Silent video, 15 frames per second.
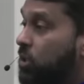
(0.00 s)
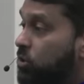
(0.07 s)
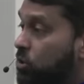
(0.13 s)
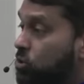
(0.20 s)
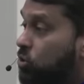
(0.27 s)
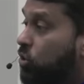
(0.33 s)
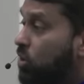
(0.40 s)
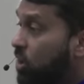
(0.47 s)

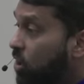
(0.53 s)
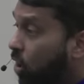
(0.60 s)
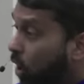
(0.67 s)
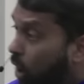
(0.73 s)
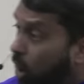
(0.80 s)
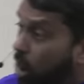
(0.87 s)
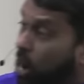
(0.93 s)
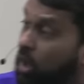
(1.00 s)
There's good in
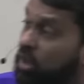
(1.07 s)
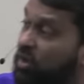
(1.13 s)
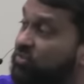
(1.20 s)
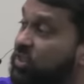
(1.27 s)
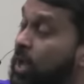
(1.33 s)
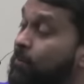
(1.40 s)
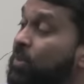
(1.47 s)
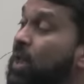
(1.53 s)
all of
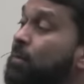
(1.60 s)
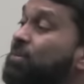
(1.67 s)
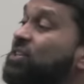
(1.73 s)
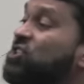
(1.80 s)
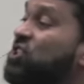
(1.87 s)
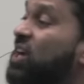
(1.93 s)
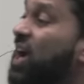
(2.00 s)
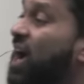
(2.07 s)
them,
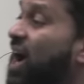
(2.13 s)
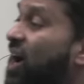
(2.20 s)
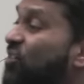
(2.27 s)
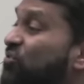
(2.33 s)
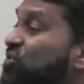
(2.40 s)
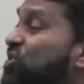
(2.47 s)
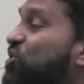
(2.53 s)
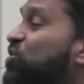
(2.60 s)
but you
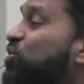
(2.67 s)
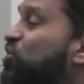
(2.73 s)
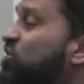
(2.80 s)
have to do